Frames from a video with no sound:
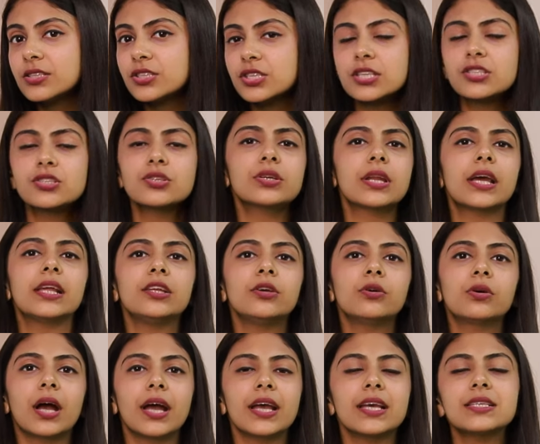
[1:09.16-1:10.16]
Just to tell
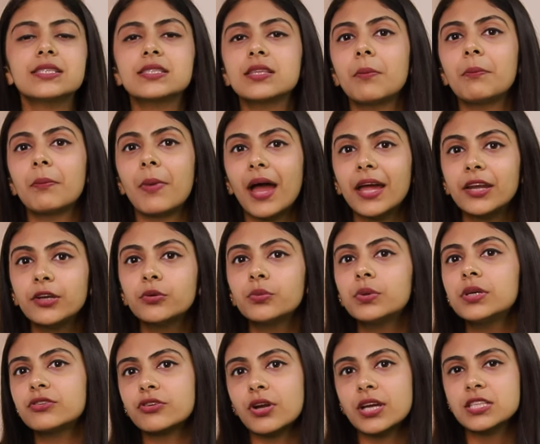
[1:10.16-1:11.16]
you guys, the
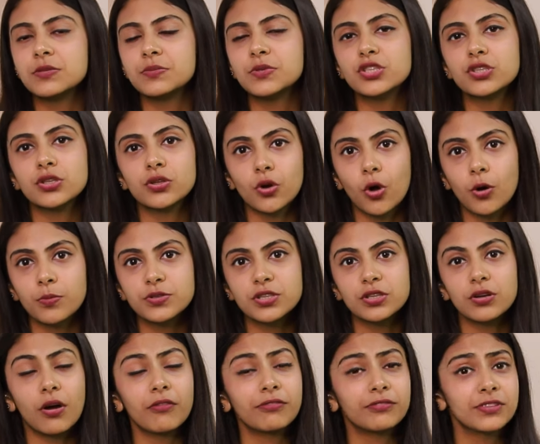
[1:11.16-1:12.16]
manual transmission
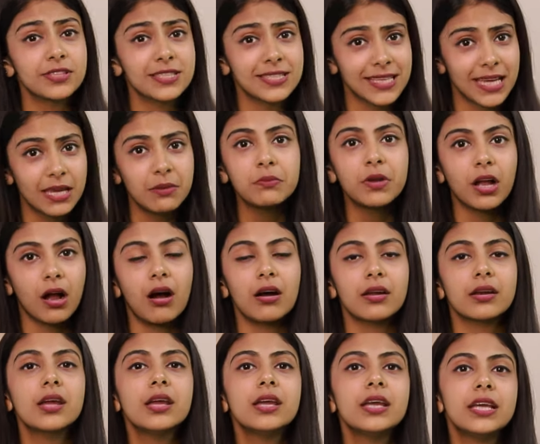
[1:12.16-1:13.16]
option of the same
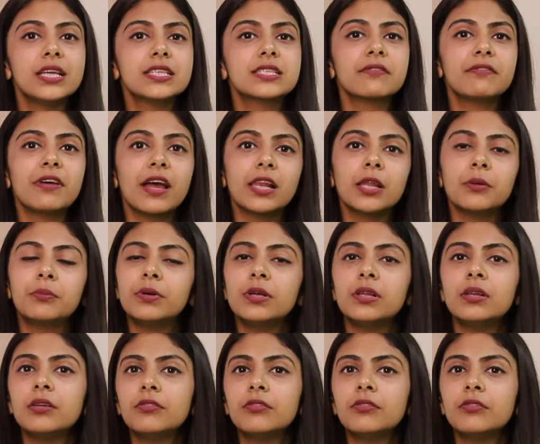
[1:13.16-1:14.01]
car is available